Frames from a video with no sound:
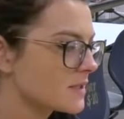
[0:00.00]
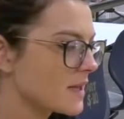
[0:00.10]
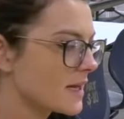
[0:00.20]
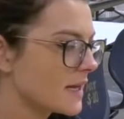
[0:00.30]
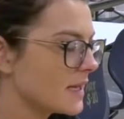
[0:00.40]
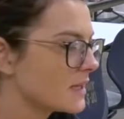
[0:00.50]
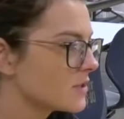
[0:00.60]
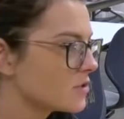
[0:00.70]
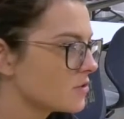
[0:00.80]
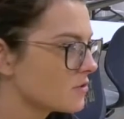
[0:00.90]
that I
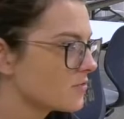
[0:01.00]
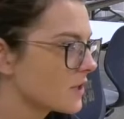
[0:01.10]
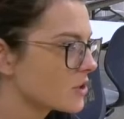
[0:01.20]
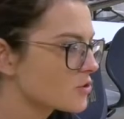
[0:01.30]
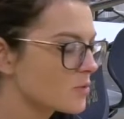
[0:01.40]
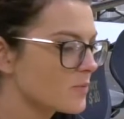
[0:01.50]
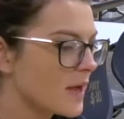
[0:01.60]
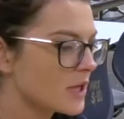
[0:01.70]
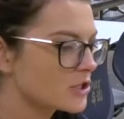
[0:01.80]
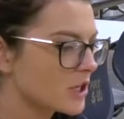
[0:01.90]
needed to finish with
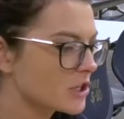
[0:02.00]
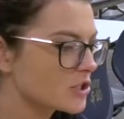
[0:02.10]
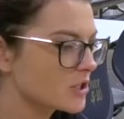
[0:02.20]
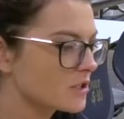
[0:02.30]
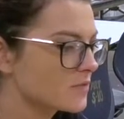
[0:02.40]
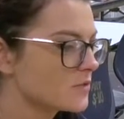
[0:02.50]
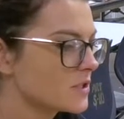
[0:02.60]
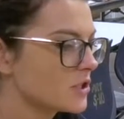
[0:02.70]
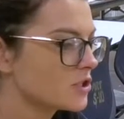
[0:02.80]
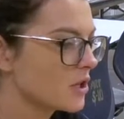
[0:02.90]
my education of
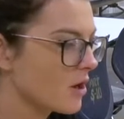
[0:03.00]
teaching